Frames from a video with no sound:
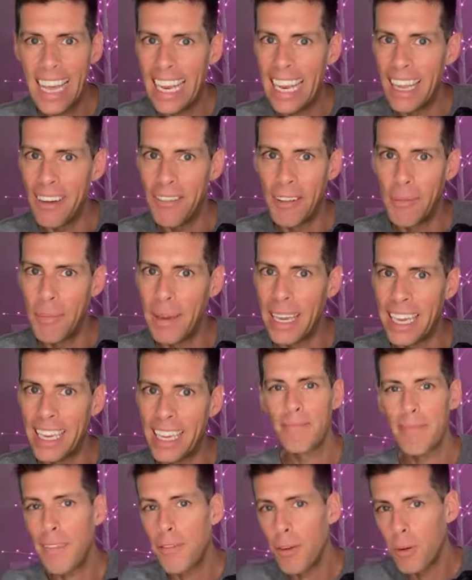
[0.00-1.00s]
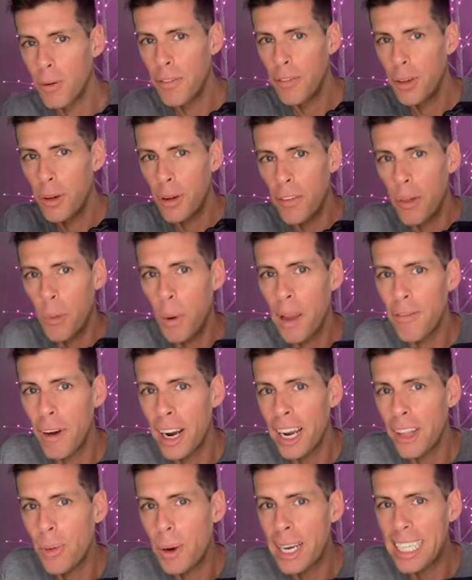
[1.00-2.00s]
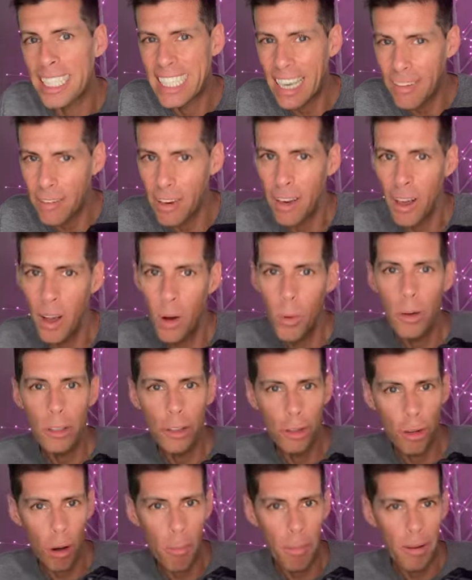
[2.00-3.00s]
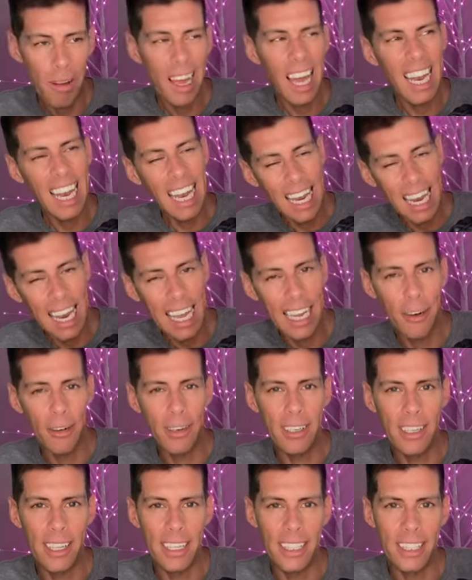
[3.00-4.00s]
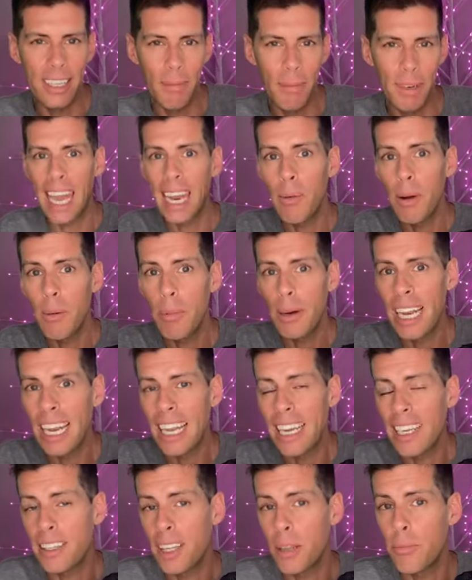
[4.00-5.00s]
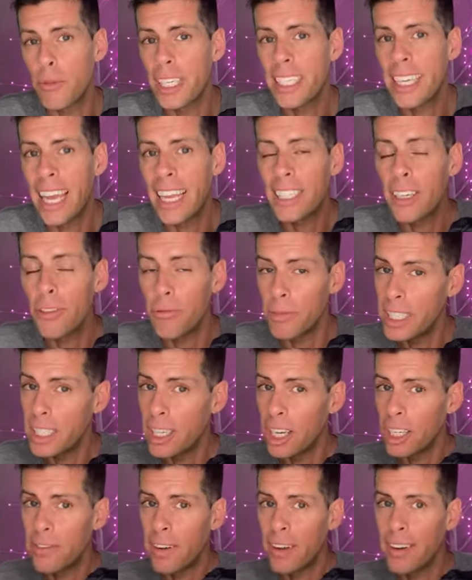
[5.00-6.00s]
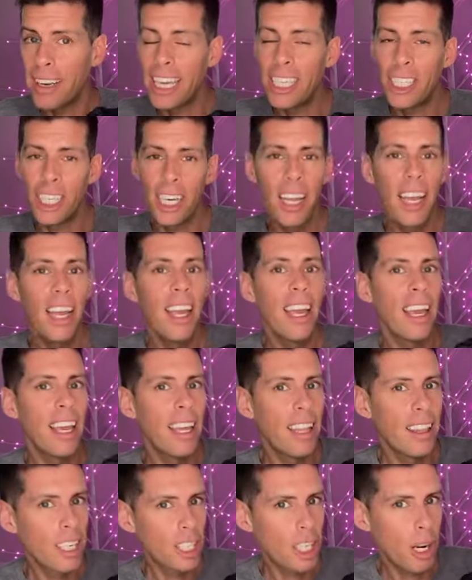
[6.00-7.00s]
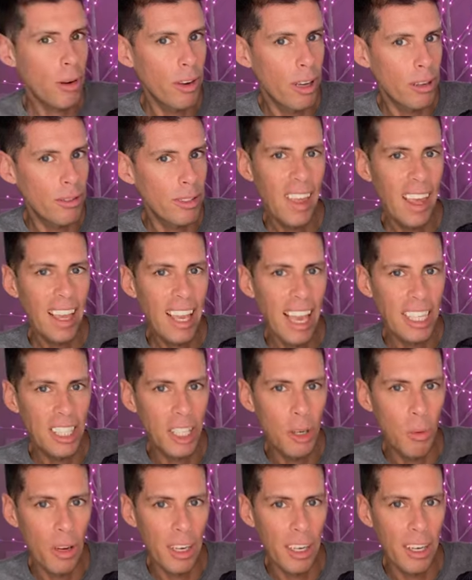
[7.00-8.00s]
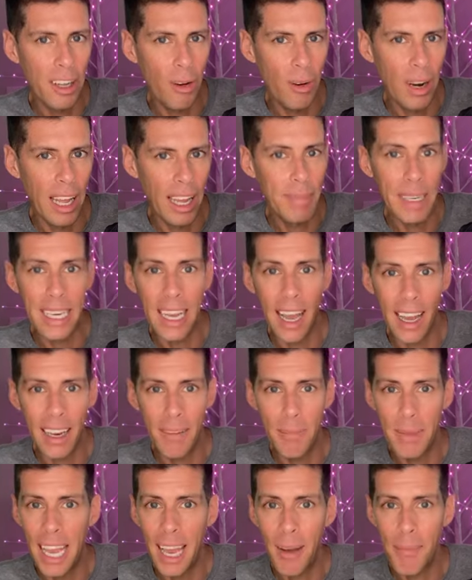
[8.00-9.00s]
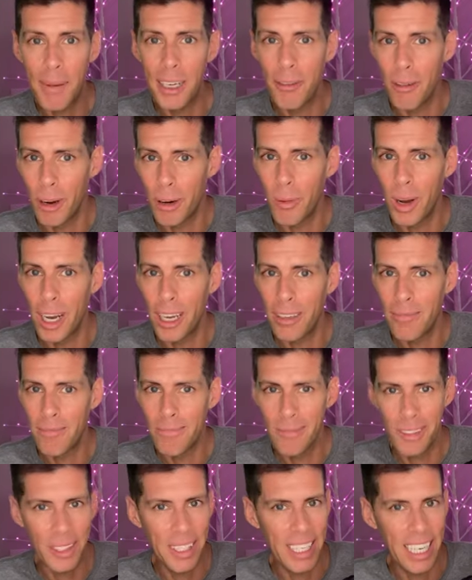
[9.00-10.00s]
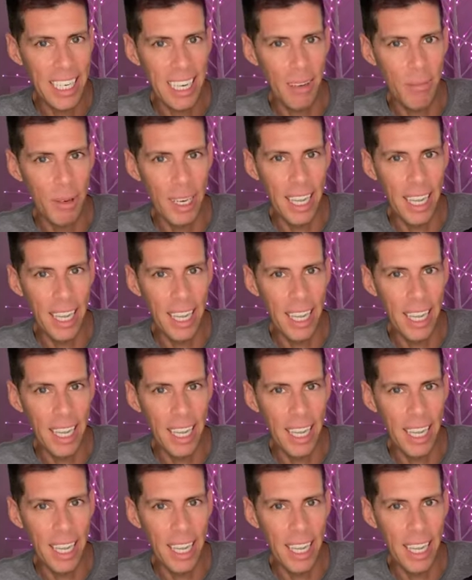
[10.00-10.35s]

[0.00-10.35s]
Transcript: I love the pink. My full review of the Wave Rider 27 will drop a little later into the summer, and I will put a link to the Breast Cancer Research Foundation in the show notes in case you want to donate. Be kind, be happy, run well. See you in a couple